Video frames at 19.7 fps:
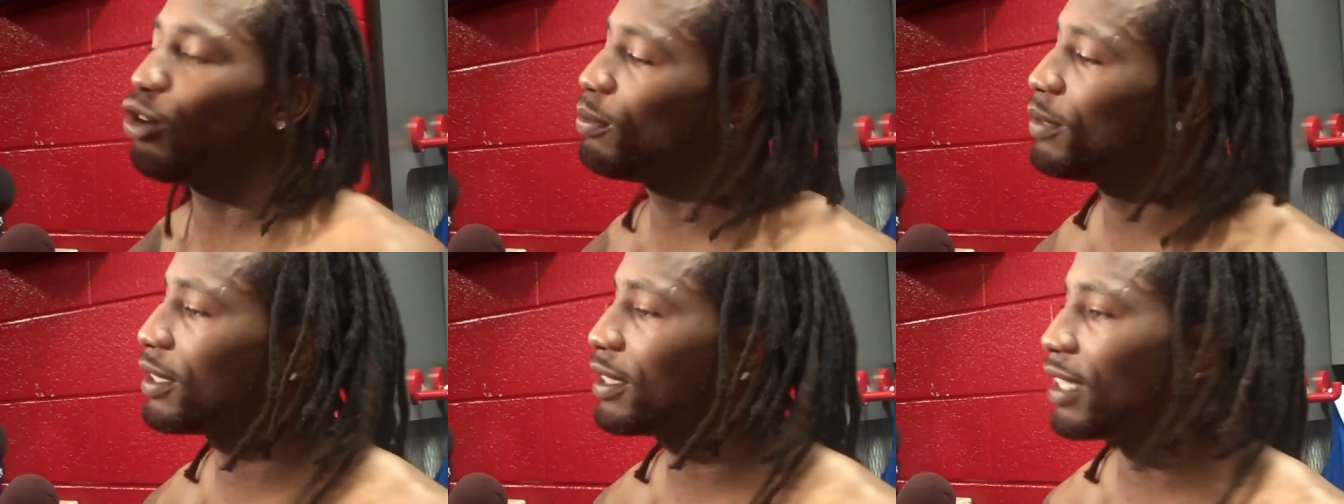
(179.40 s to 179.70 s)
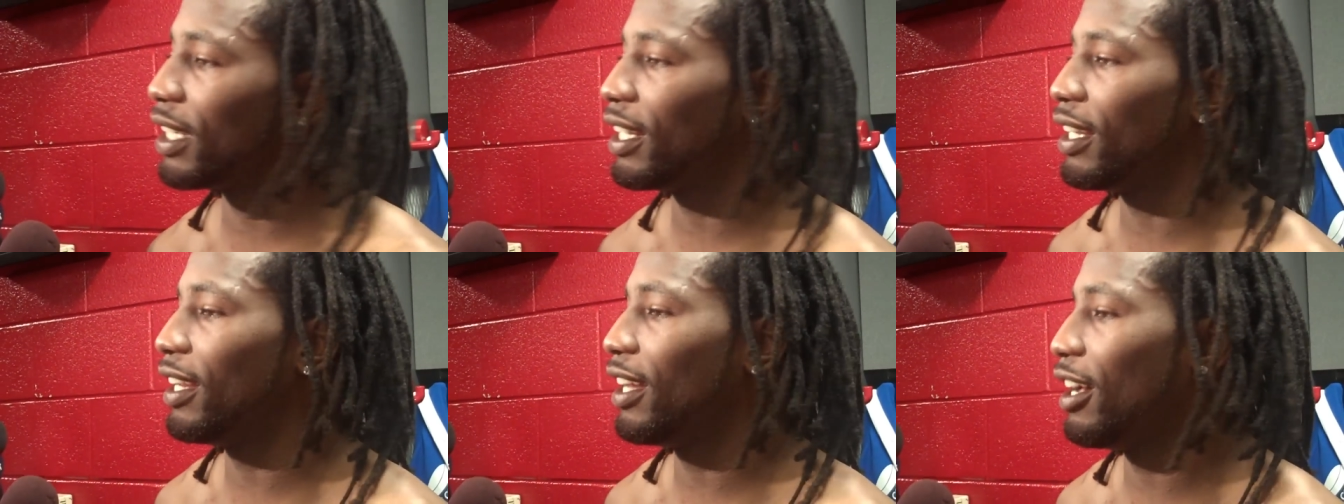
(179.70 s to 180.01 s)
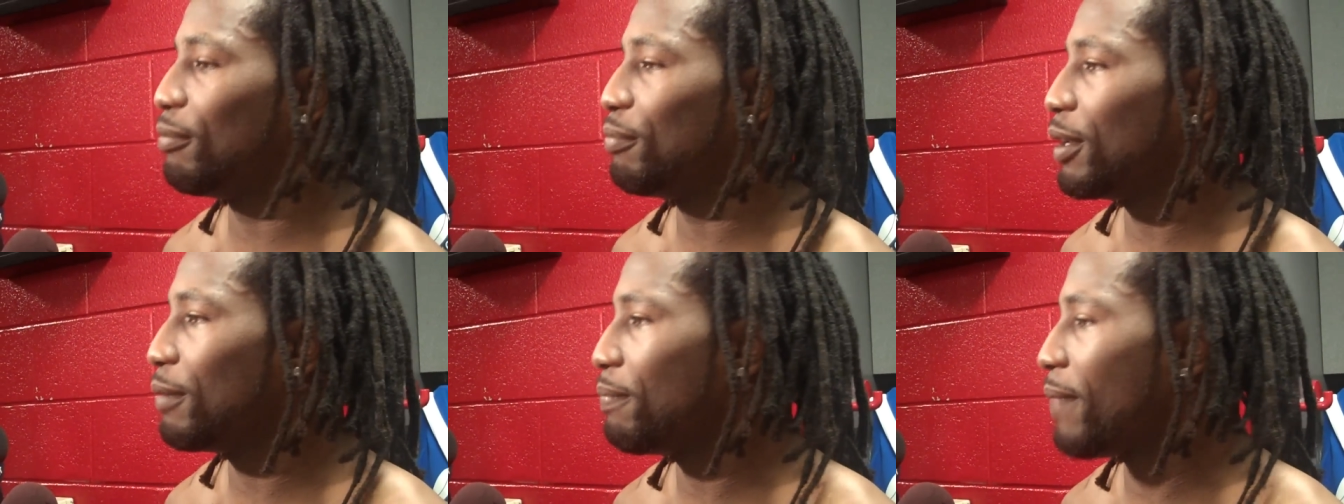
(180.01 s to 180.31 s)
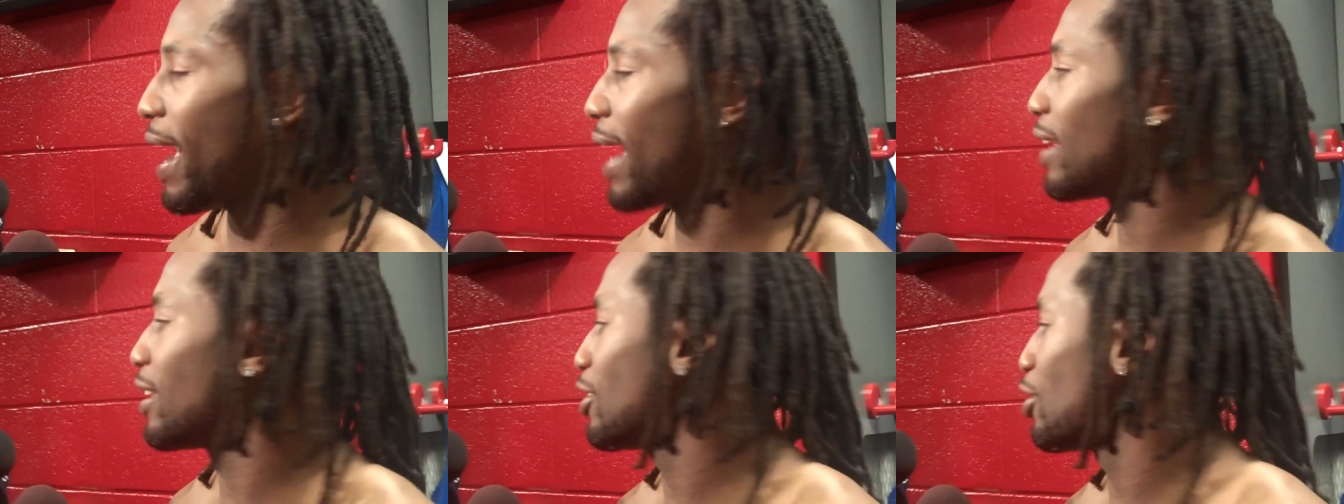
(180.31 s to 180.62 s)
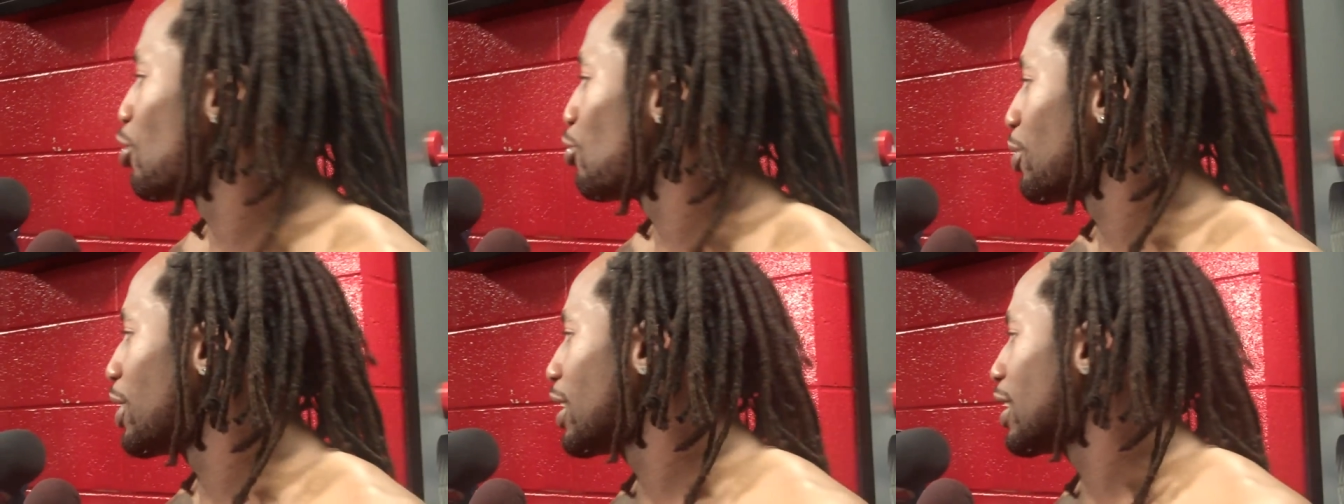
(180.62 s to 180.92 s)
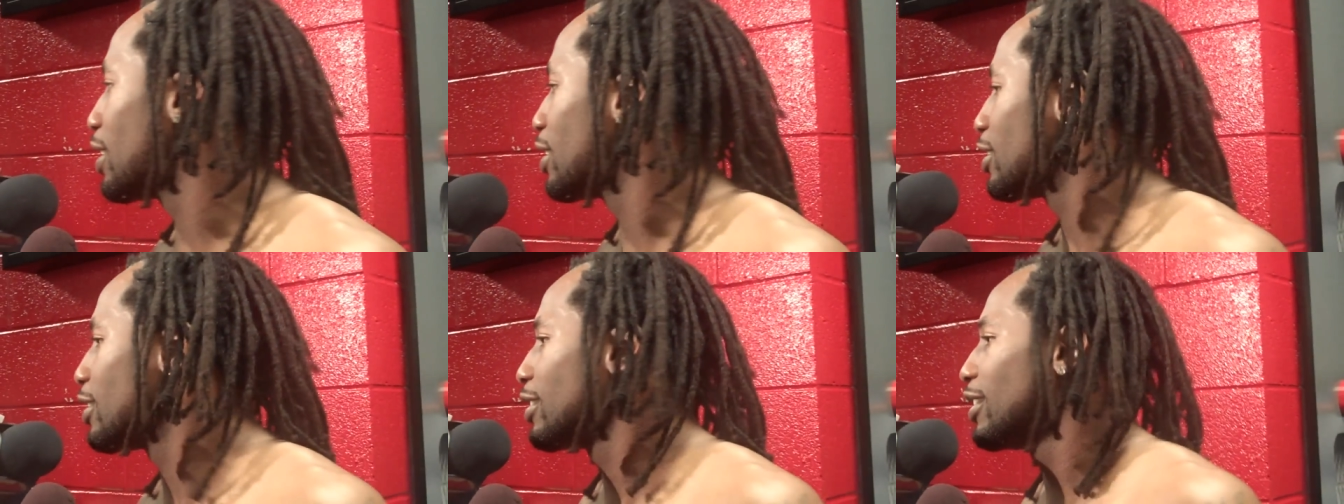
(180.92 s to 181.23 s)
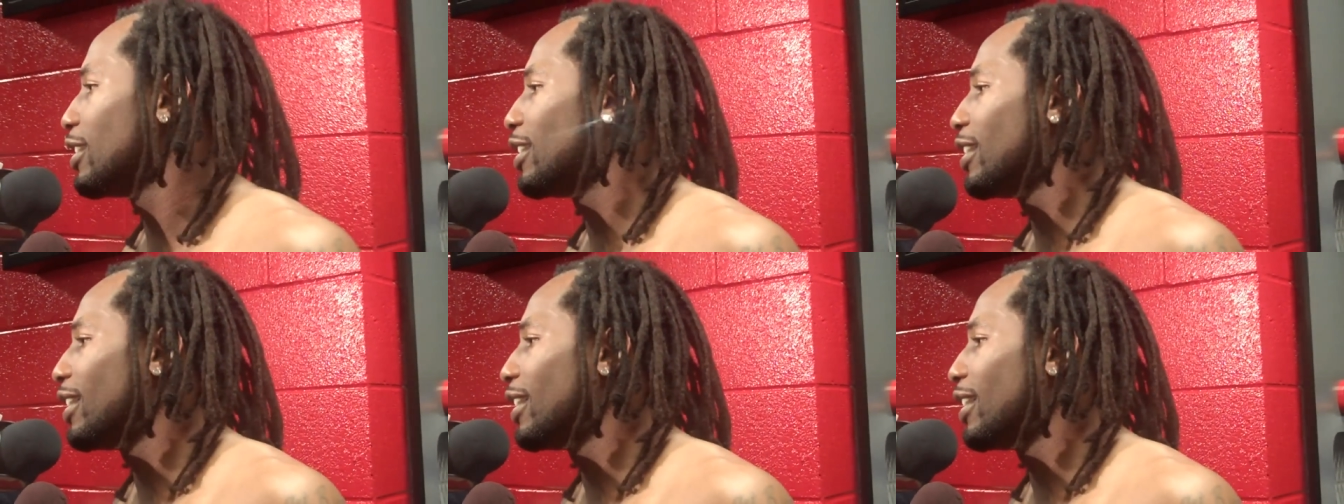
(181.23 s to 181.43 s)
Hope the city love me back. You know, we here,